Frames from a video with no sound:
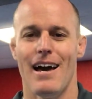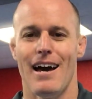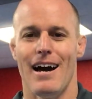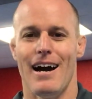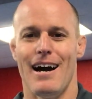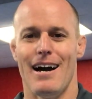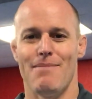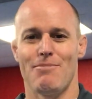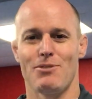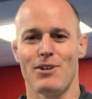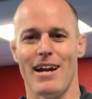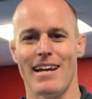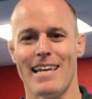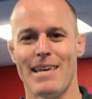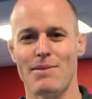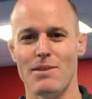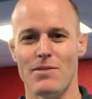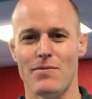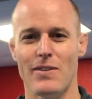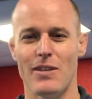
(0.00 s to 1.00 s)
I'm trying to
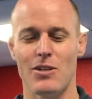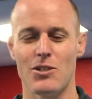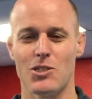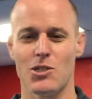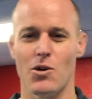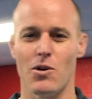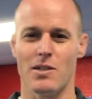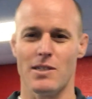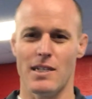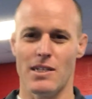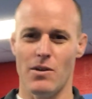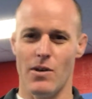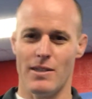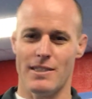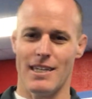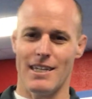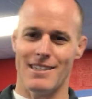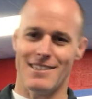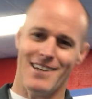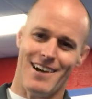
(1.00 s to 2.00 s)
keep this video short because I know I
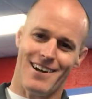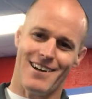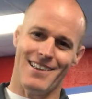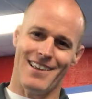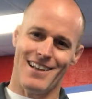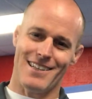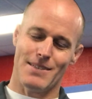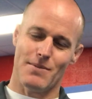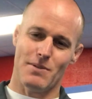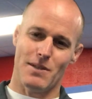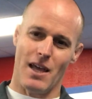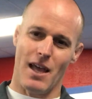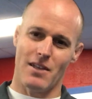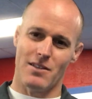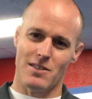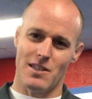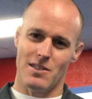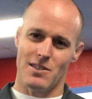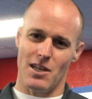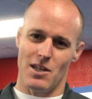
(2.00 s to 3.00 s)
tend to talk a lot
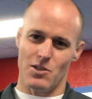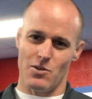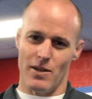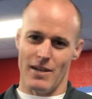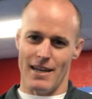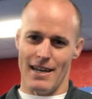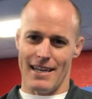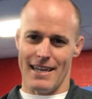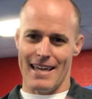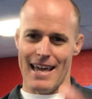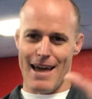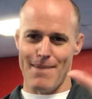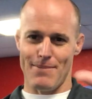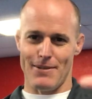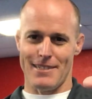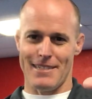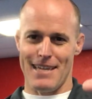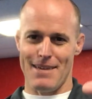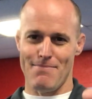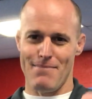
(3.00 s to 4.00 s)
sometimes in these things, so I got to cap
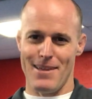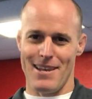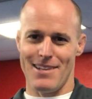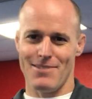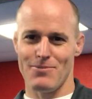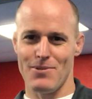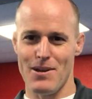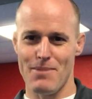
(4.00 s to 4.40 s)
at 10 minutes.